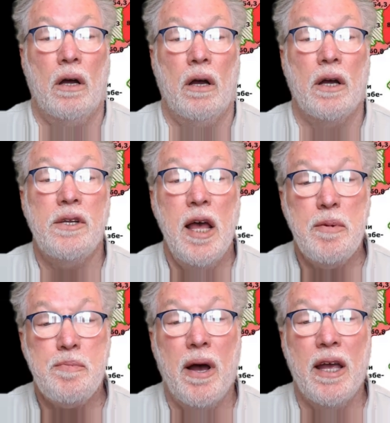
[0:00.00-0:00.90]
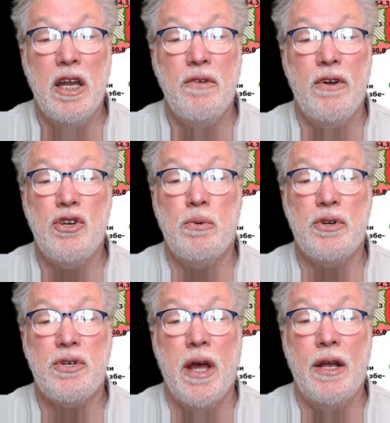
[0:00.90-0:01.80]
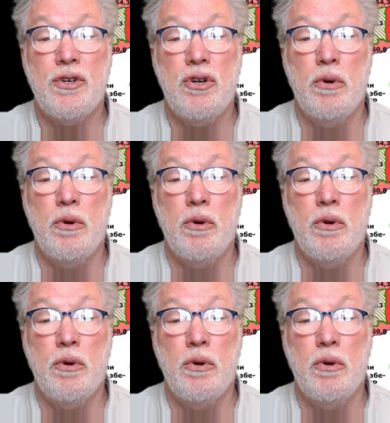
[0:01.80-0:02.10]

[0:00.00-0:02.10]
attempts by individual states to